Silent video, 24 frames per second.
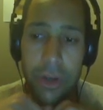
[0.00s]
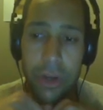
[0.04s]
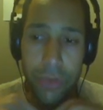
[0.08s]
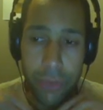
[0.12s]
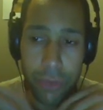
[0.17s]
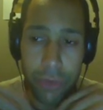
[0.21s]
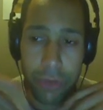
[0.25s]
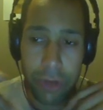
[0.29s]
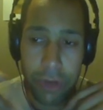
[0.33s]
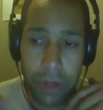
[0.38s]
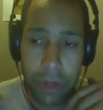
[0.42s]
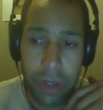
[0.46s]

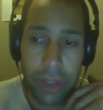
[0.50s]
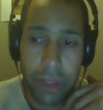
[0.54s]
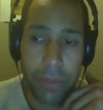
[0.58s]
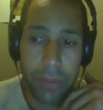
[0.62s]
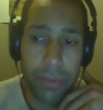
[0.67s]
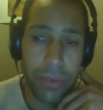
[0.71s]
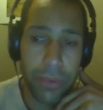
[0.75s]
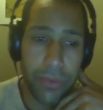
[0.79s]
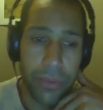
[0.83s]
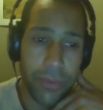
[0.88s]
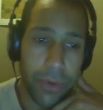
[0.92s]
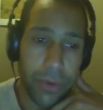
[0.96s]
routinely
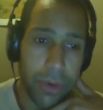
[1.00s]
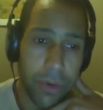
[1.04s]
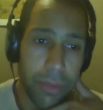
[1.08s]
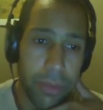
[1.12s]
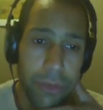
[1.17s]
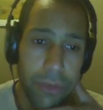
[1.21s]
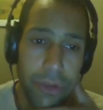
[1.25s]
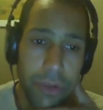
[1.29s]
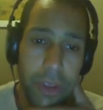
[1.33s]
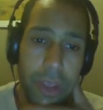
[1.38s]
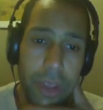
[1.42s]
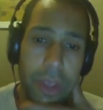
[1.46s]

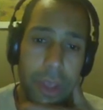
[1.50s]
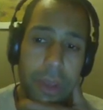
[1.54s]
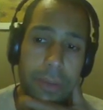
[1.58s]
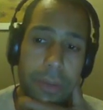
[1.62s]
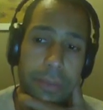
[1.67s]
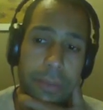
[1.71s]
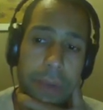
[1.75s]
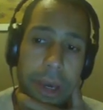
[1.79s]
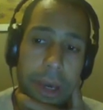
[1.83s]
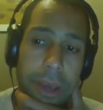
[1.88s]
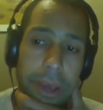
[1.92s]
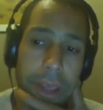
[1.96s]
performed
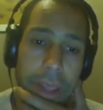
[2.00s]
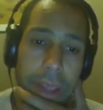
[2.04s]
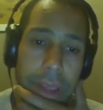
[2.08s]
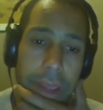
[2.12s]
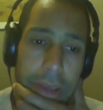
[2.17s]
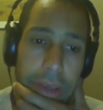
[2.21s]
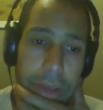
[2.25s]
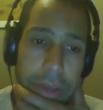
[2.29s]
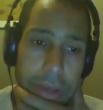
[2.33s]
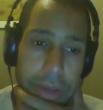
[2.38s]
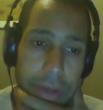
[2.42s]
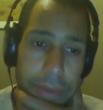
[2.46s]
by